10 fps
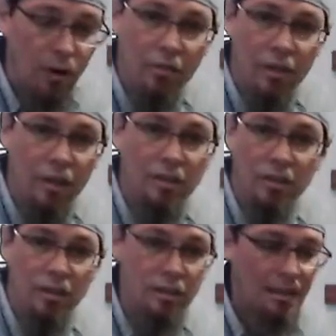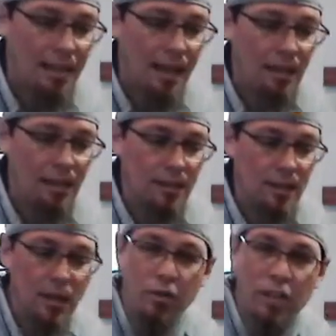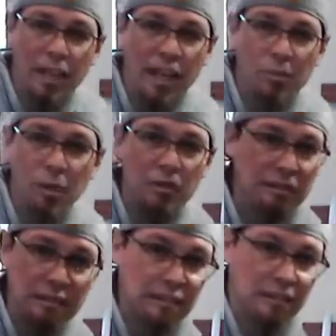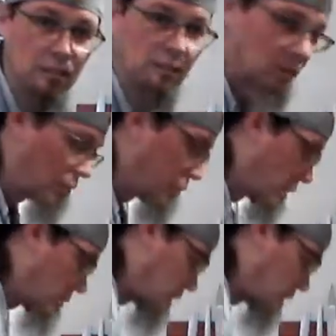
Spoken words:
of this because that is not really edible. That would not be